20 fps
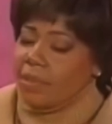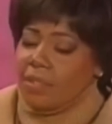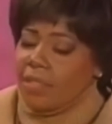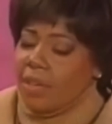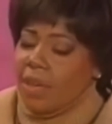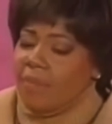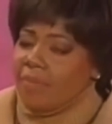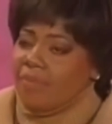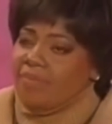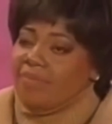
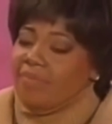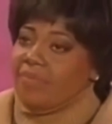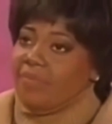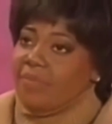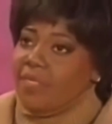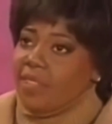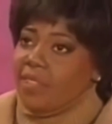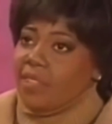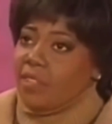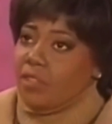But
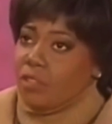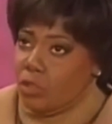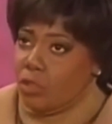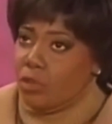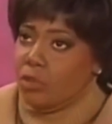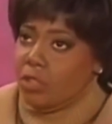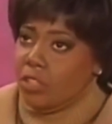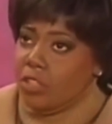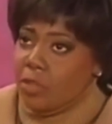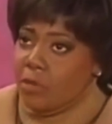
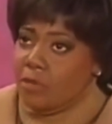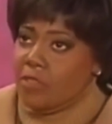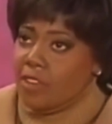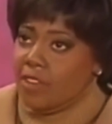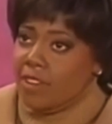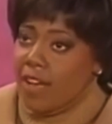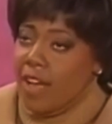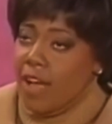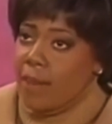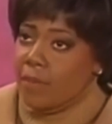
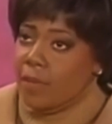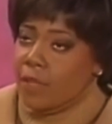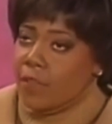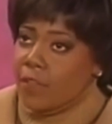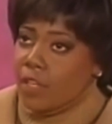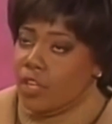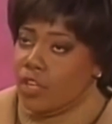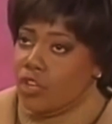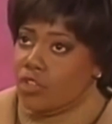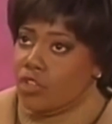surely you think
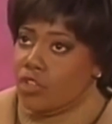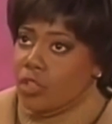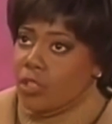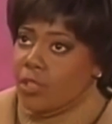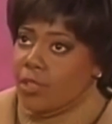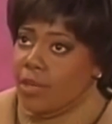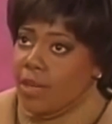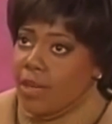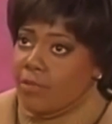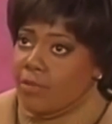I'm giving
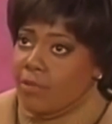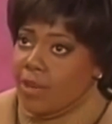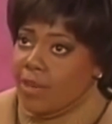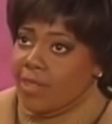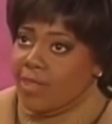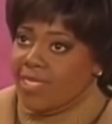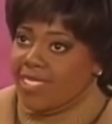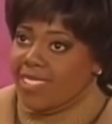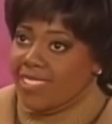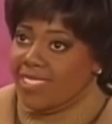good
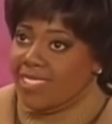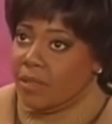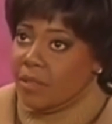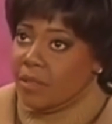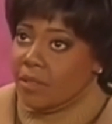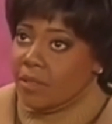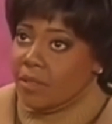advice.